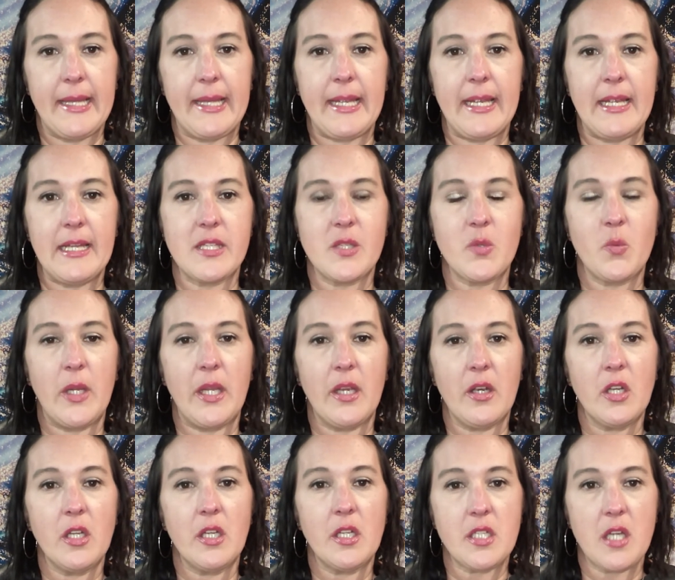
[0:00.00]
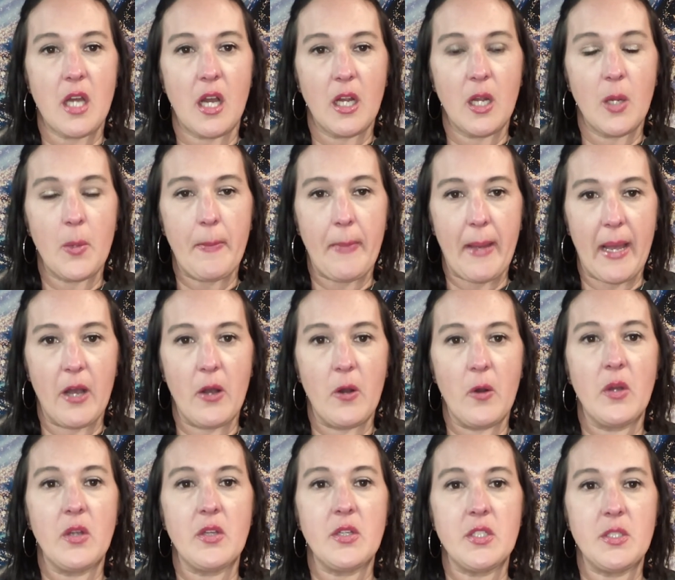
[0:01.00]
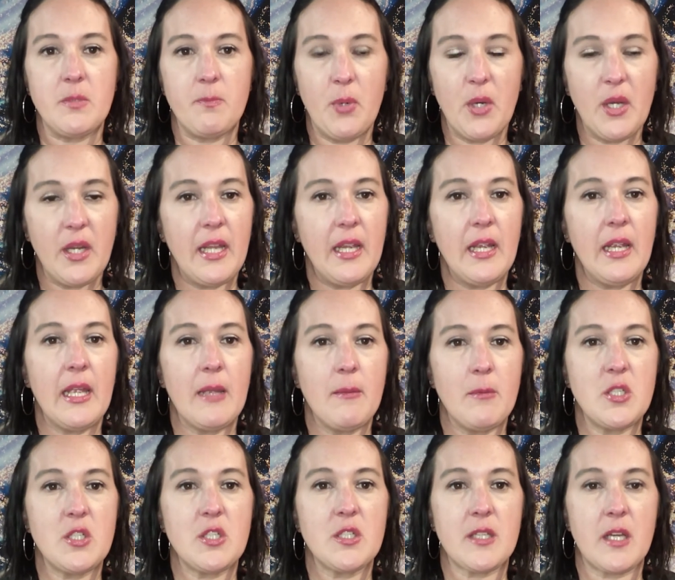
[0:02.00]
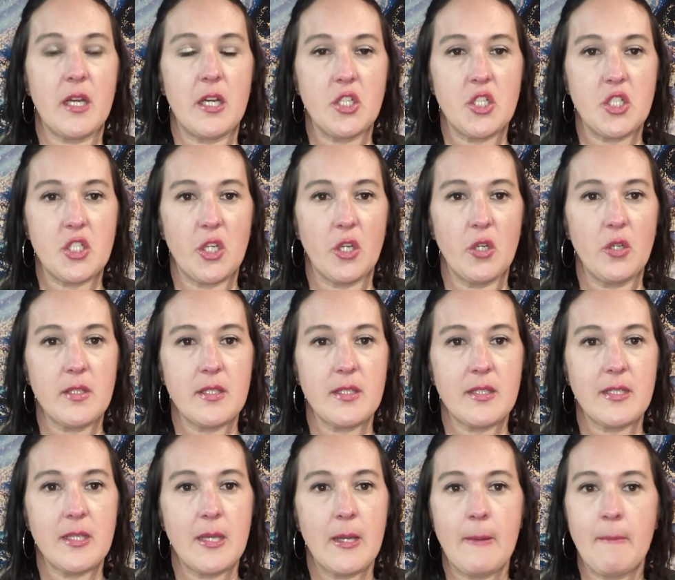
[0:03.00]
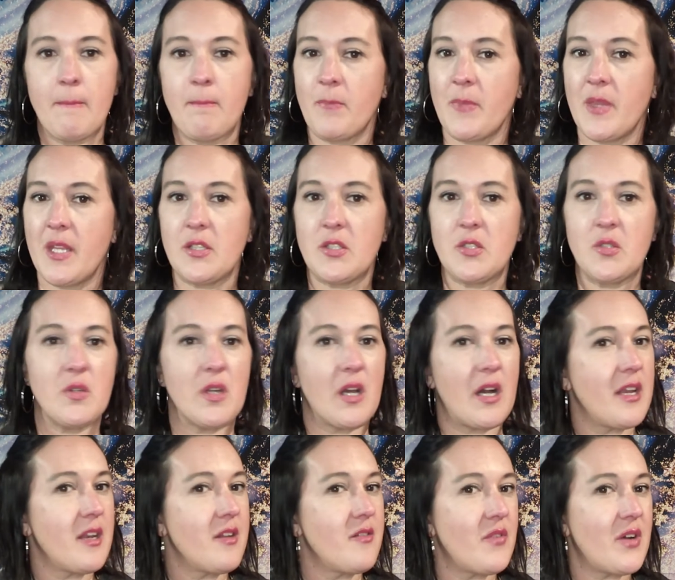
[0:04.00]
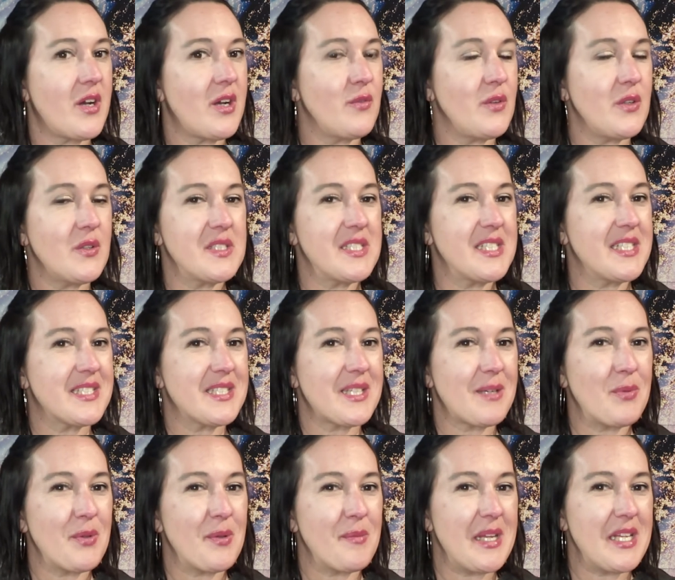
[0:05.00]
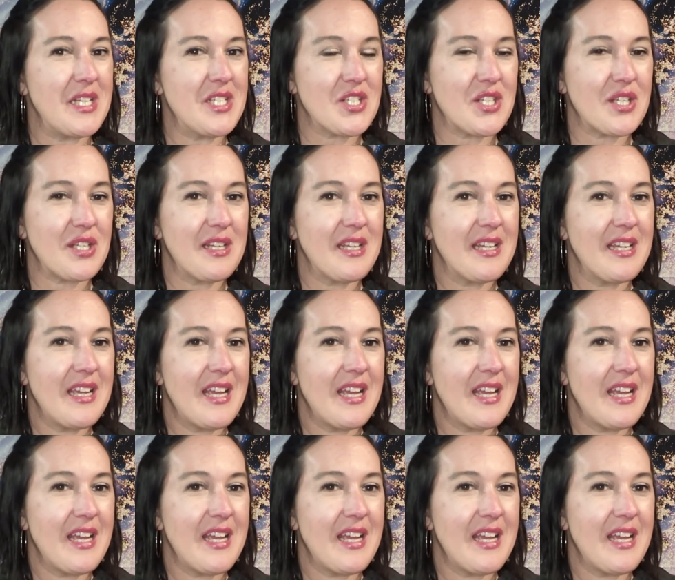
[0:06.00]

is we are going to talk about putting images on shirts that do not involve using sublimation.